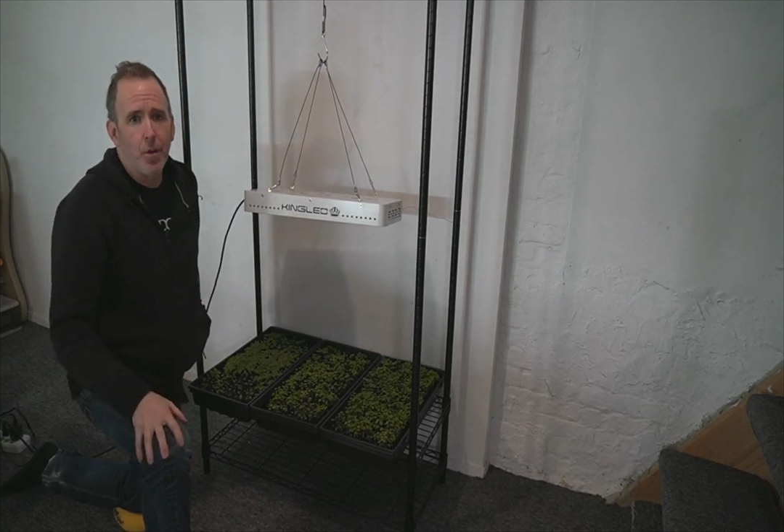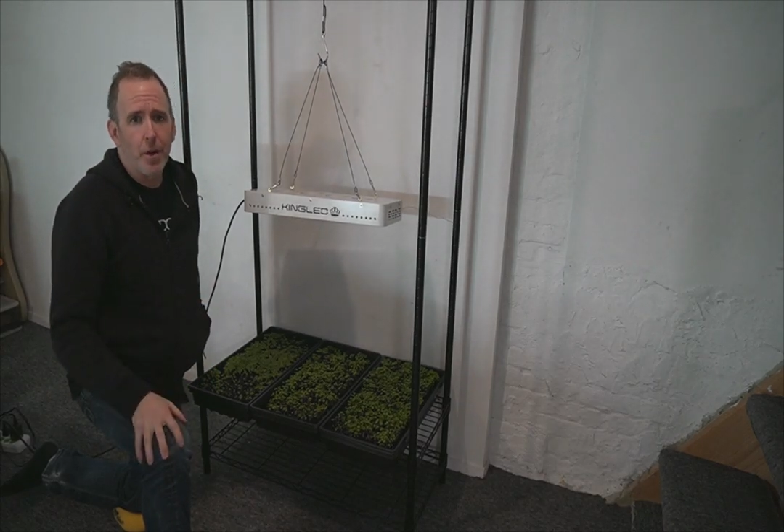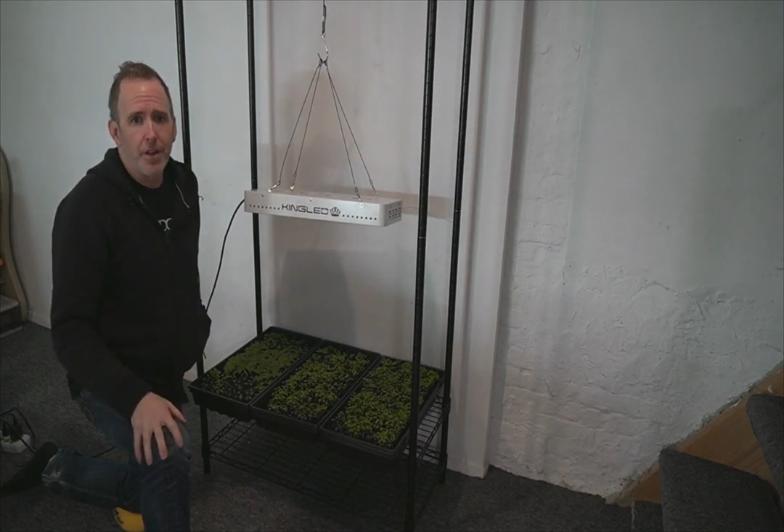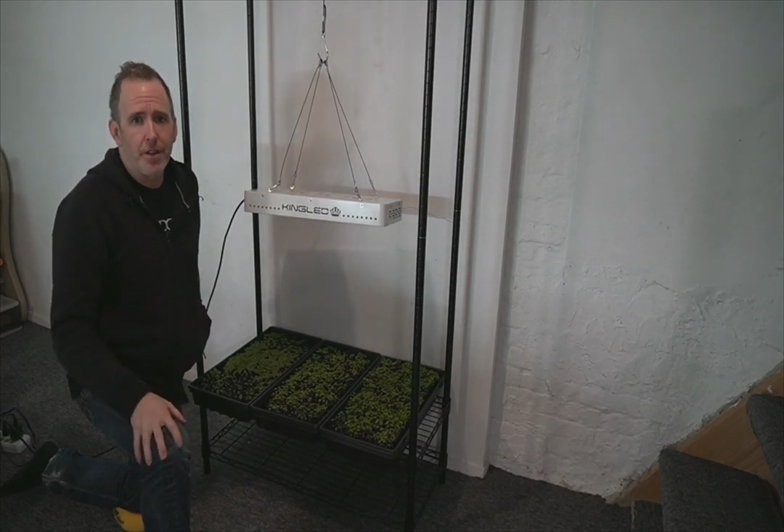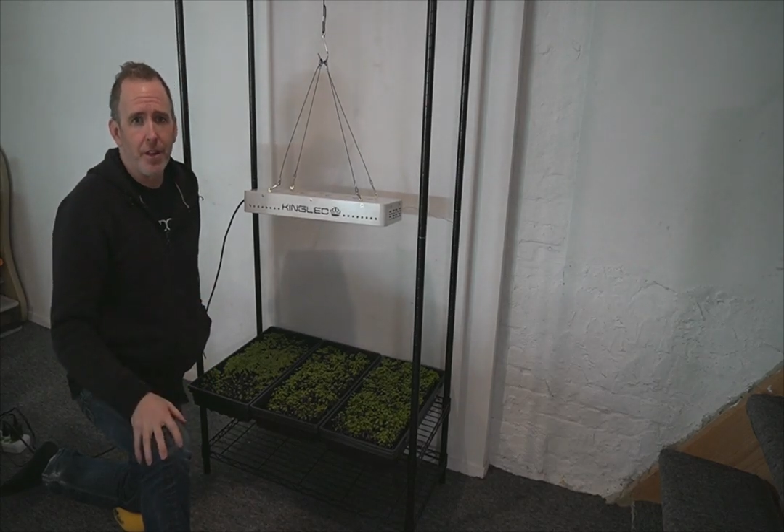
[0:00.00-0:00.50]

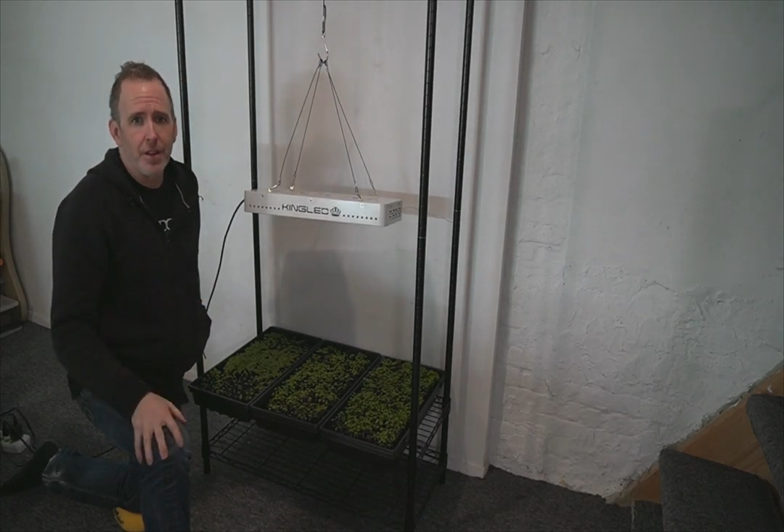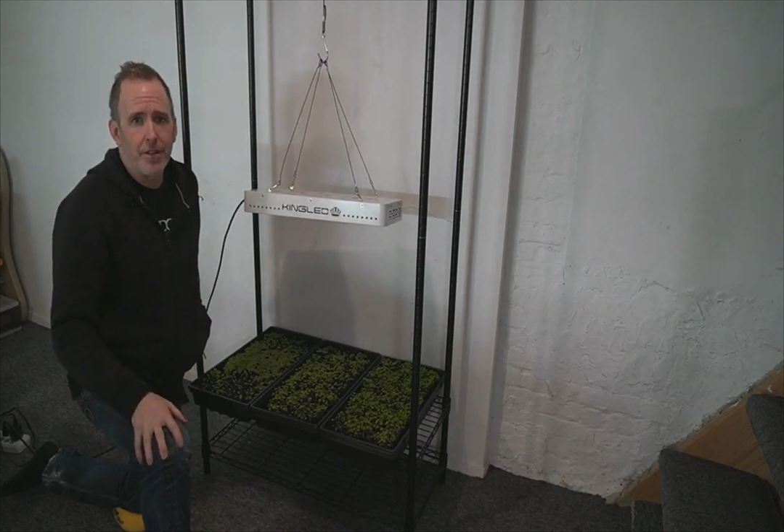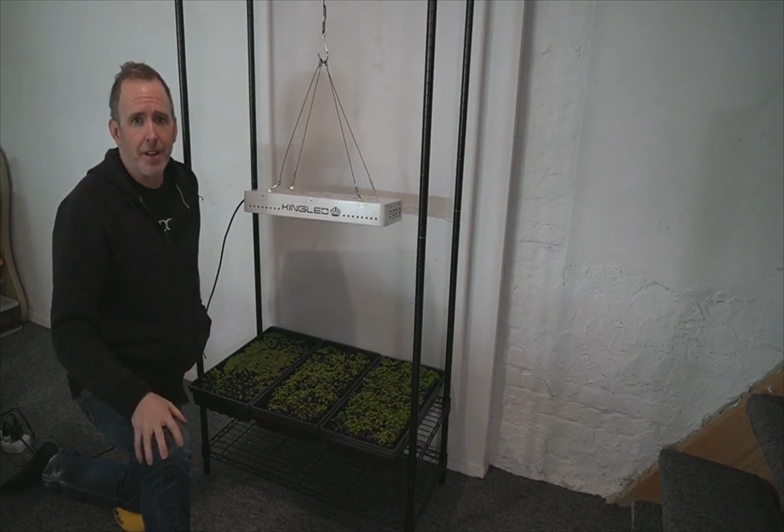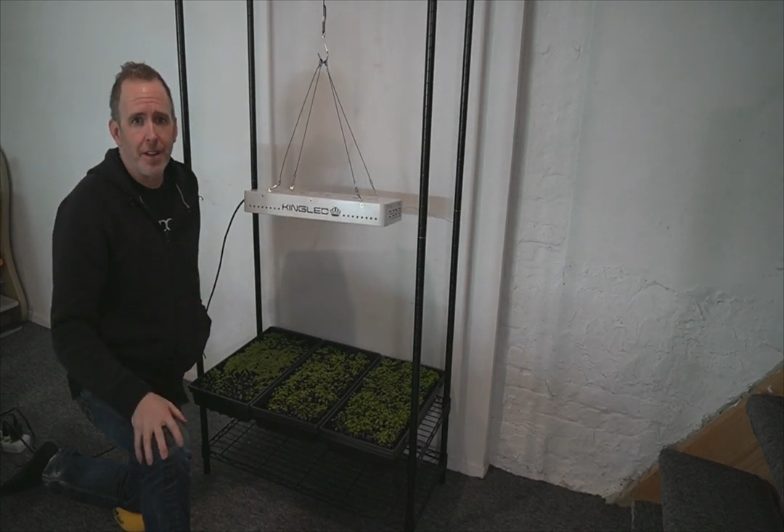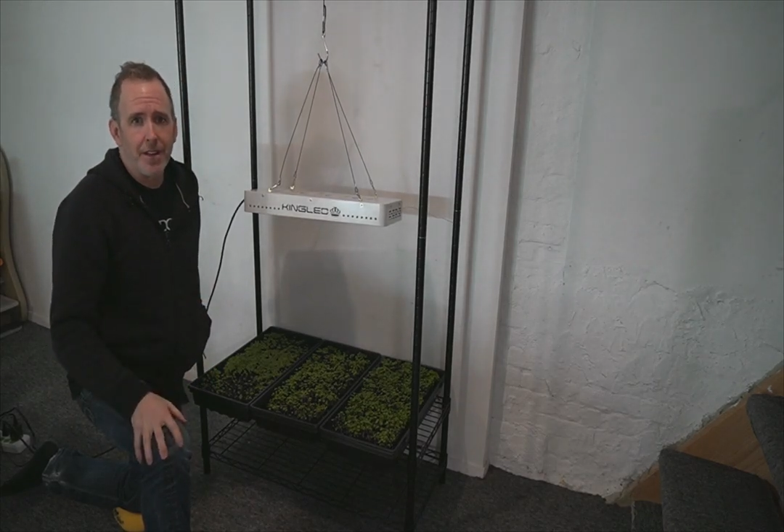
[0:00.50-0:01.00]
whether you're
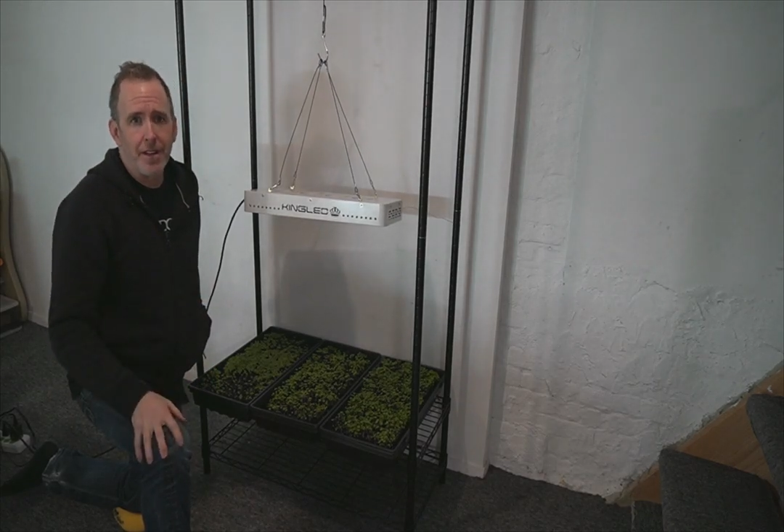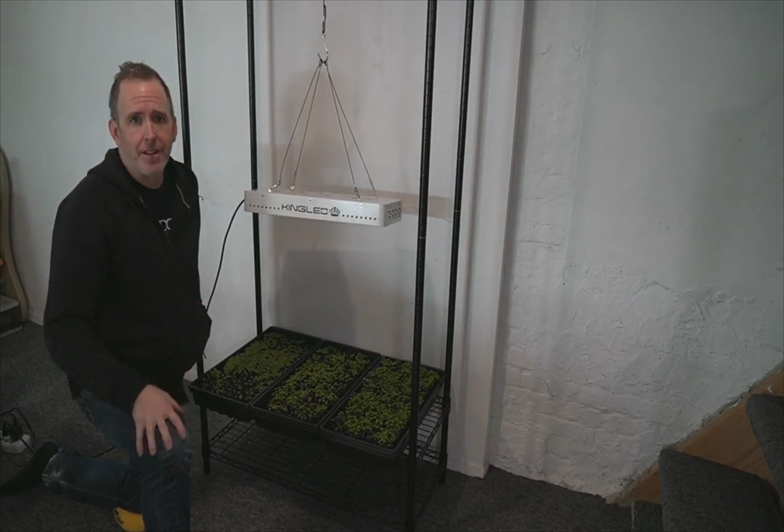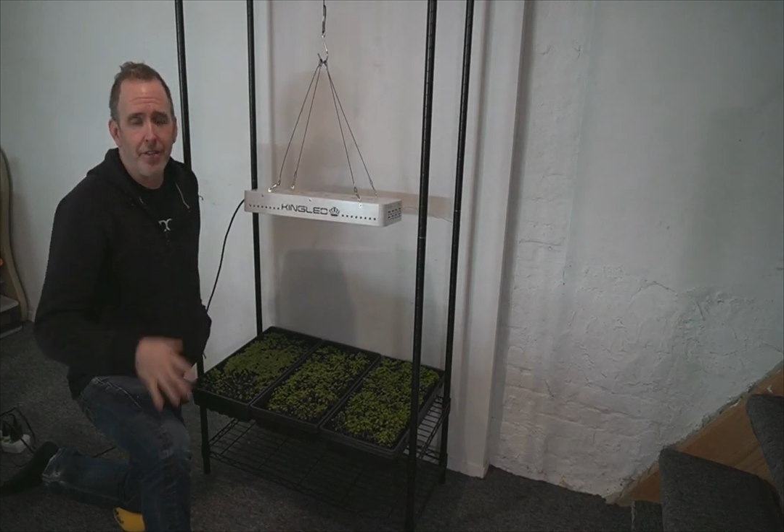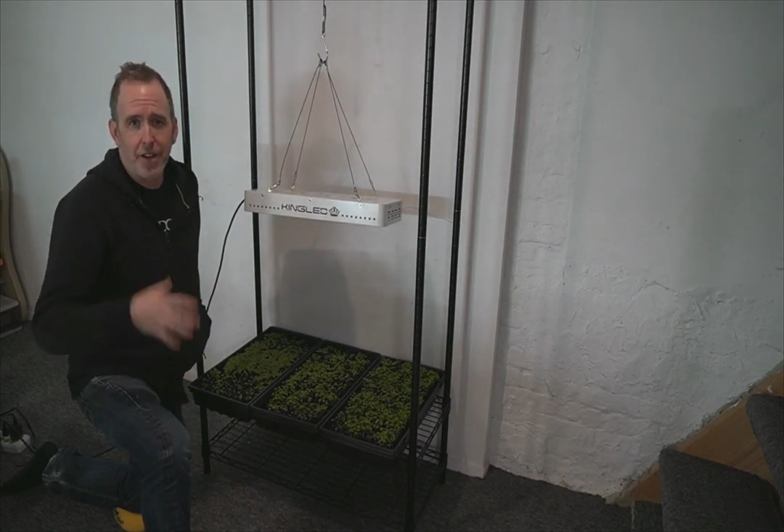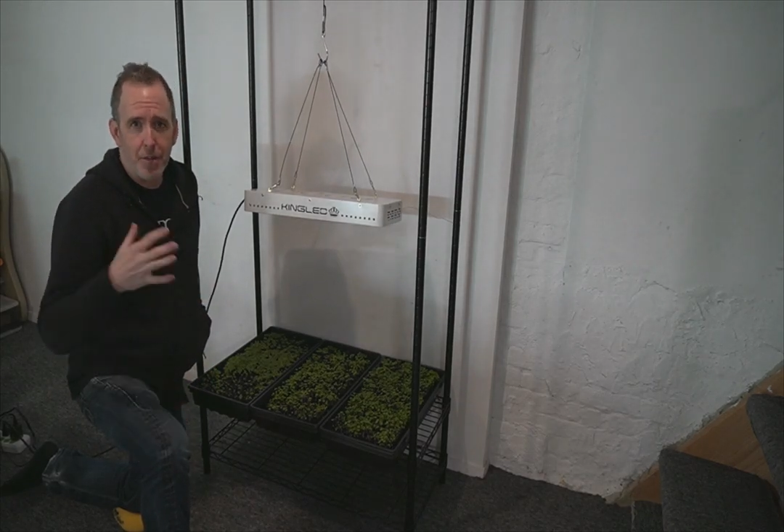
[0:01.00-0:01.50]
living in
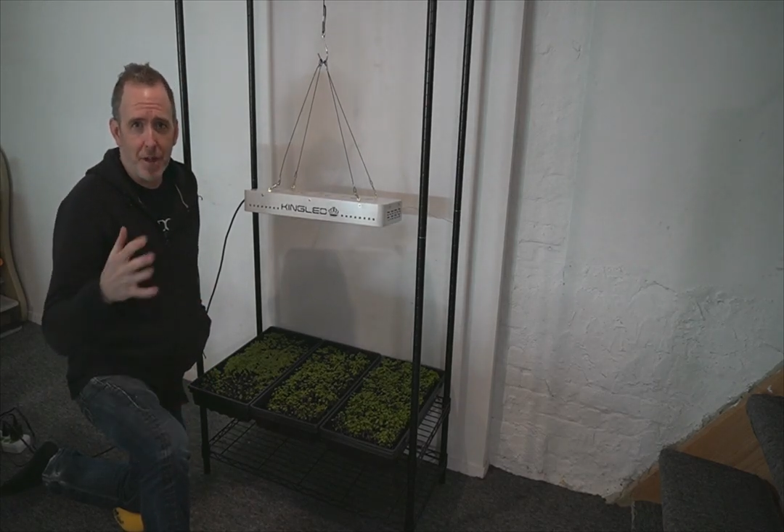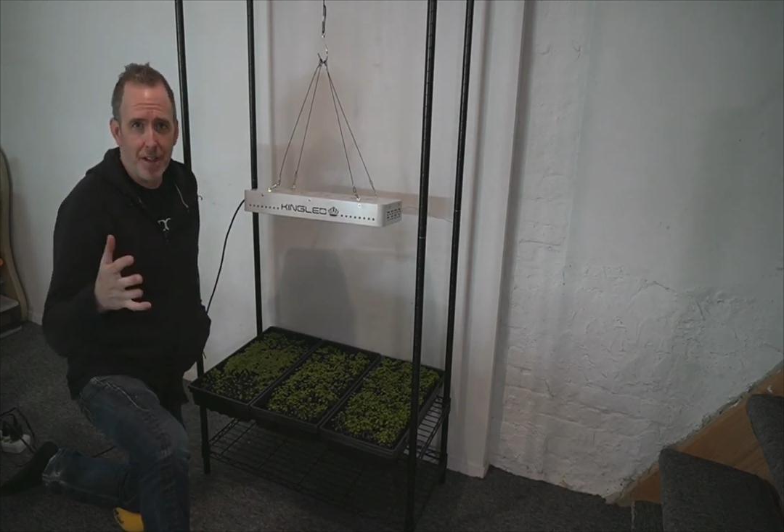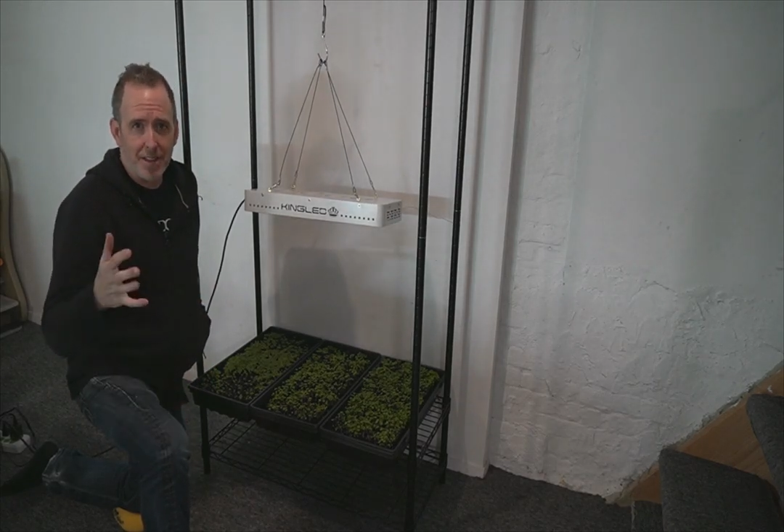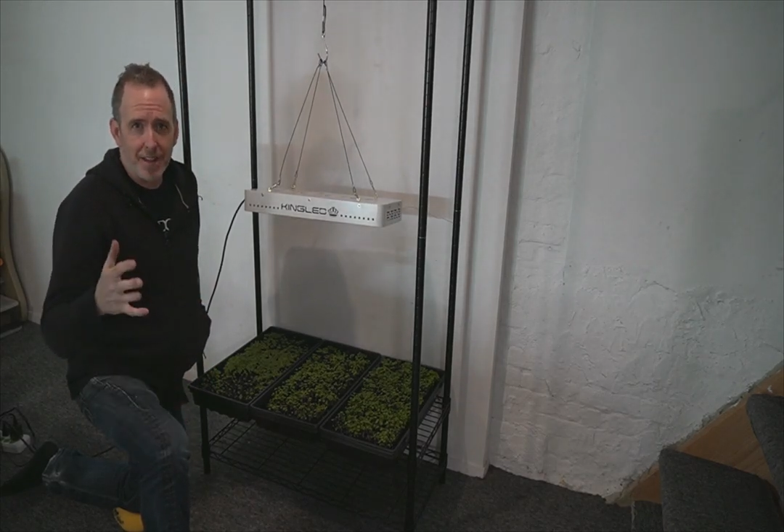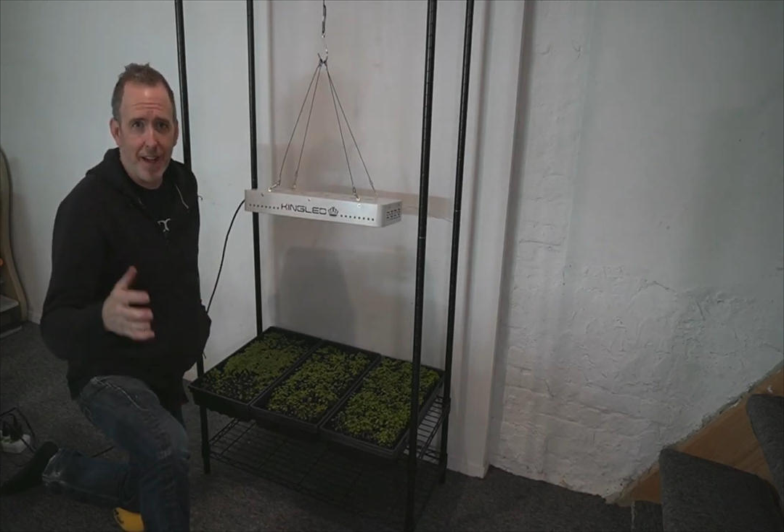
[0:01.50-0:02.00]

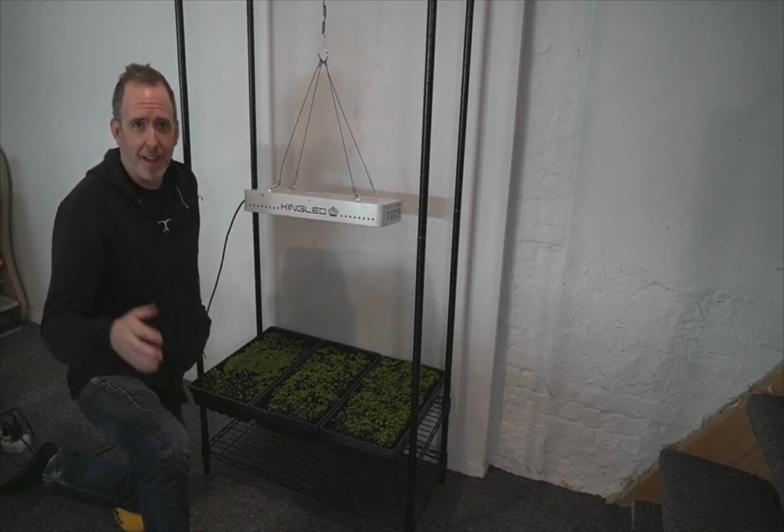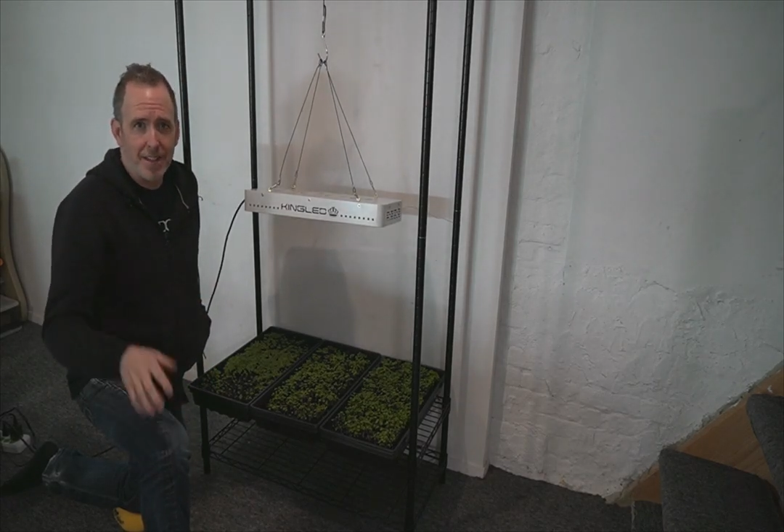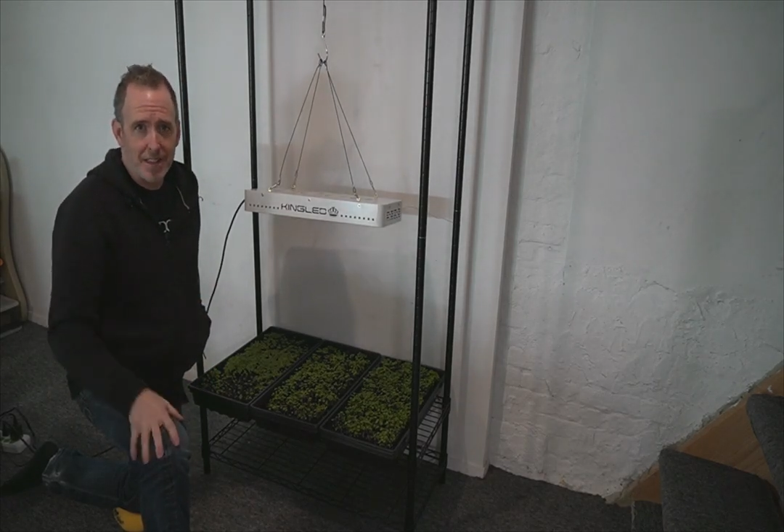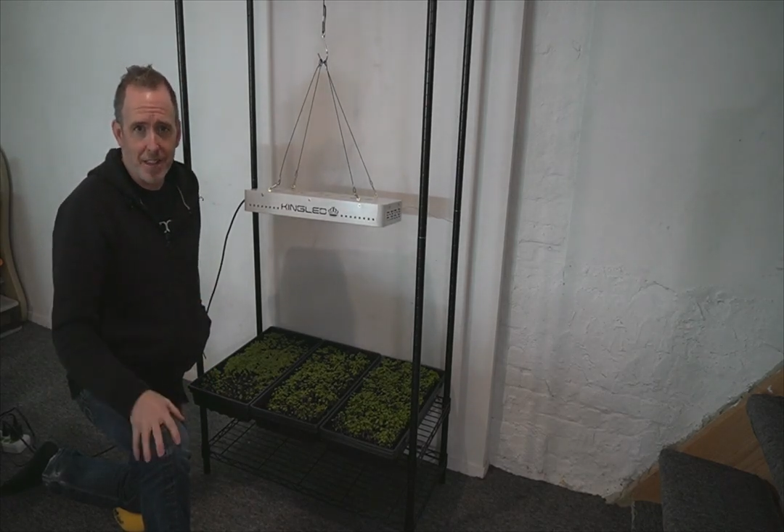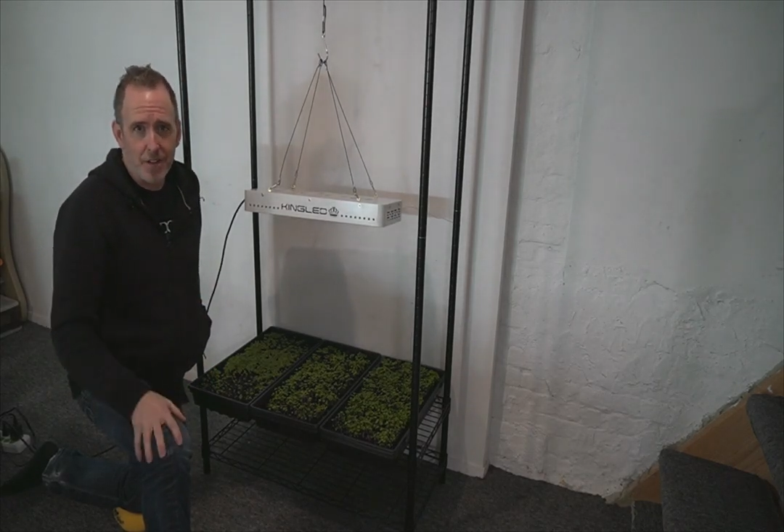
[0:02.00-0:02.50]
Fairbanks,
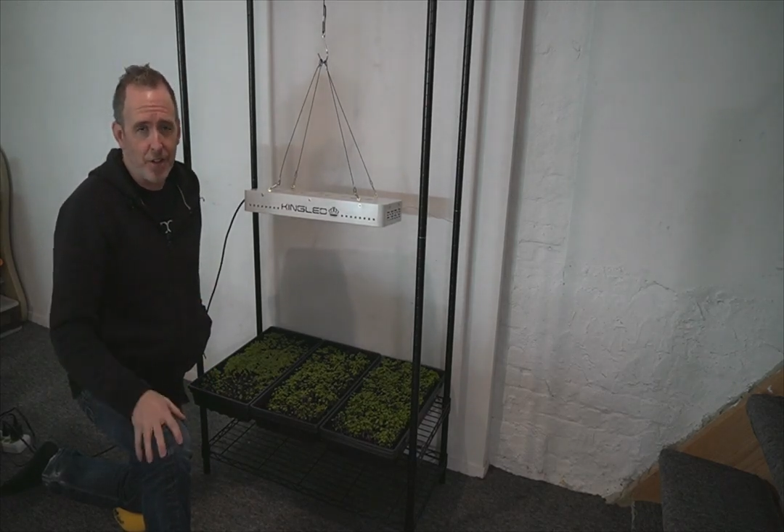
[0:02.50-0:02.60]
Alaska,